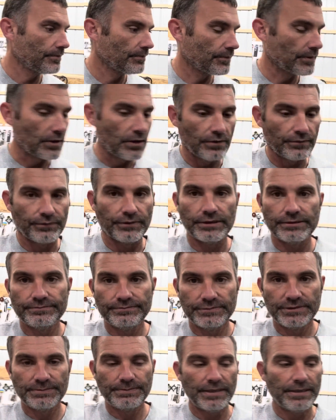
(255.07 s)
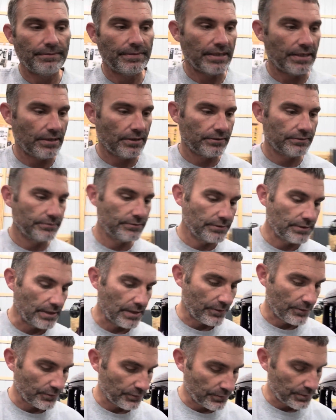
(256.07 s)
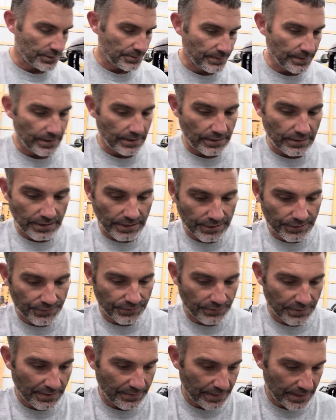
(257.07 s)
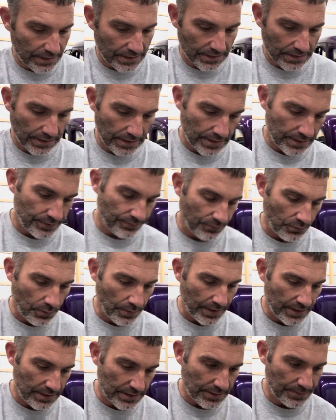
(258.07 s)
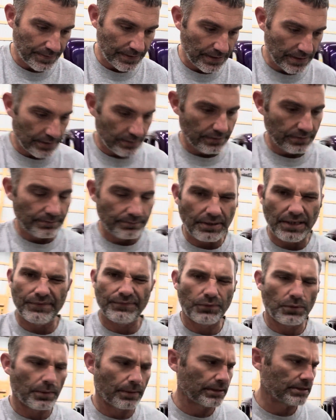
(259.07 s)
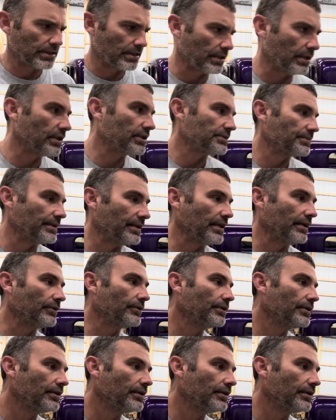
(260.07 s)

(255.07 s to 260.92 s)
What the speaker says: Hopefully. It's been about, I don't know what it's been now, I guess 3 weeks, 4 weeks it's been down. Probably 4 weeks, I think it's been down.